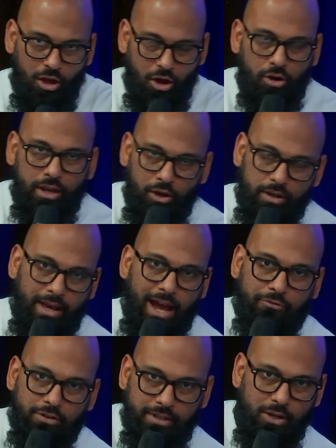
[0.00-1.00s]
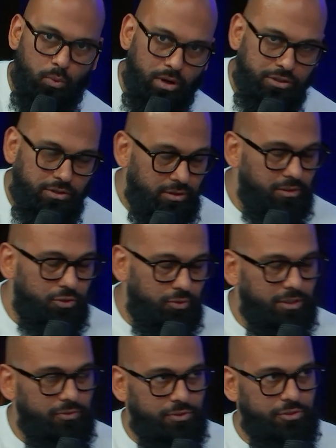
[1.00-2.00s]
Okay. Everything what the
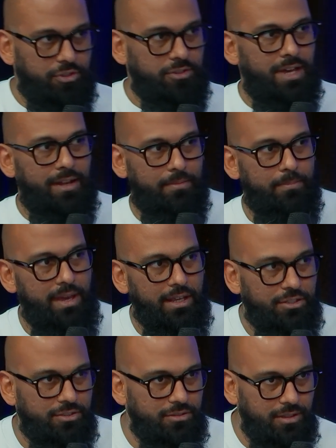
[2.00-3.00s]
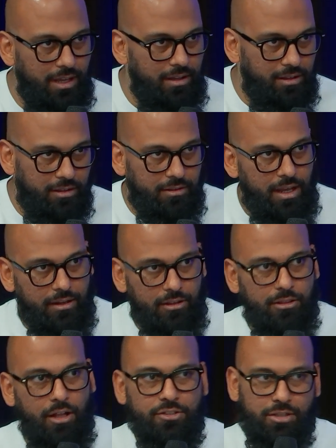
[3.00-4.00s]
three of you just said, it makes like
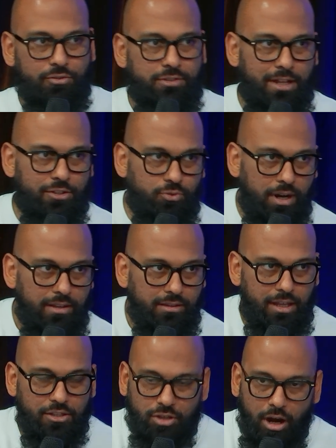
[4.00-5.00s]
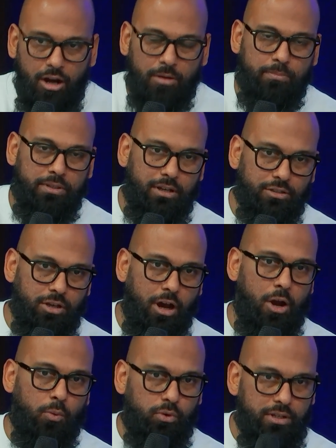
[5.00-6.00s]
lots of sense, right? It's hard because
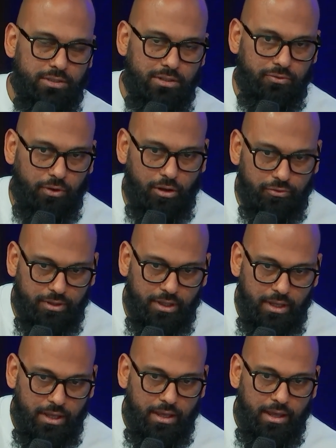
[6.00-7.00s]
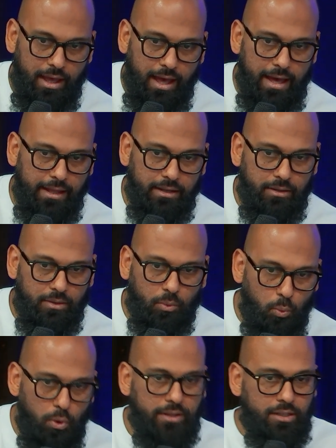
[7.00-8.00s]
hardware is involved, and
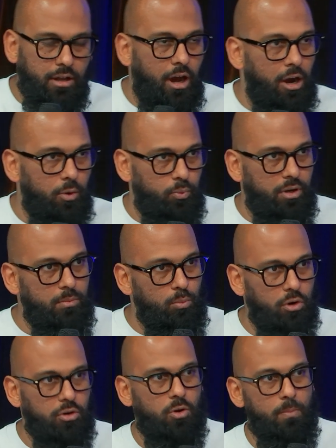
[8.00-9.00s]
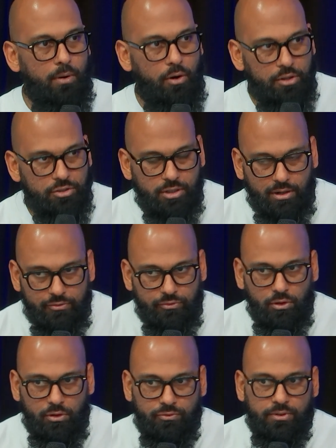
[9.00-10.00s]
within hardware, more components are
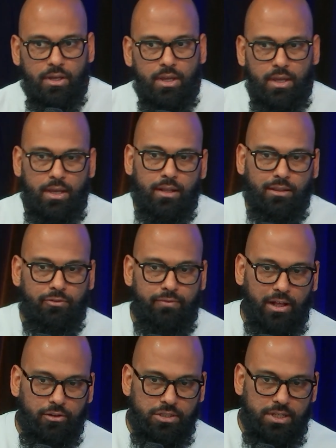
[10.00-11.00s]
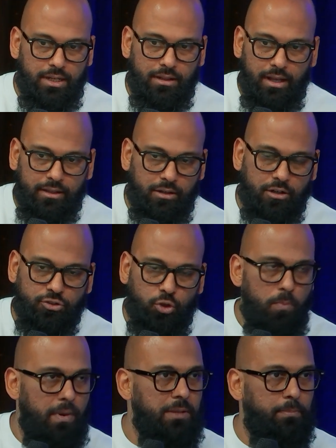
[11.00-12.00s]
involved. The value chain, like there are so
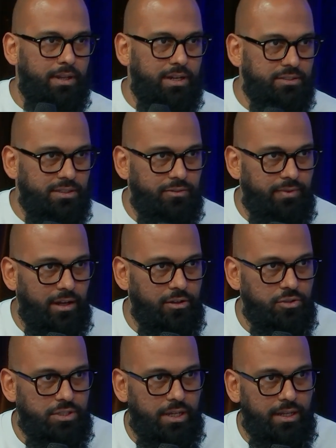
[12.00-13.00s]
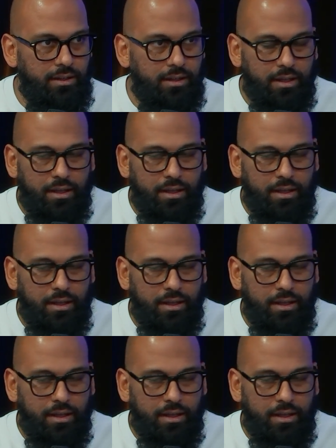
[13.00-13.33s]
many players in the value chain.